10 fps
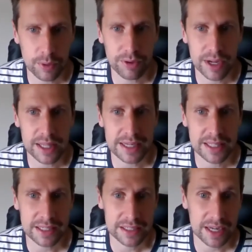we realized
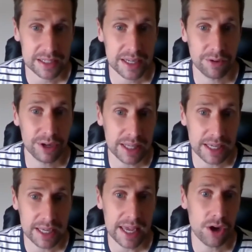this is actually a
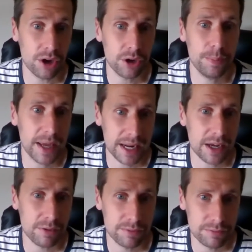really key underpinning
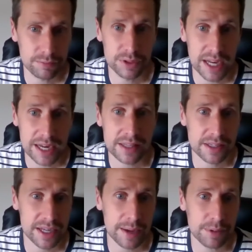of resilient
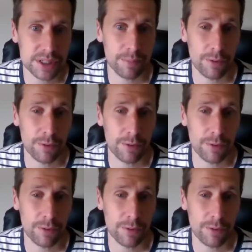discipleship,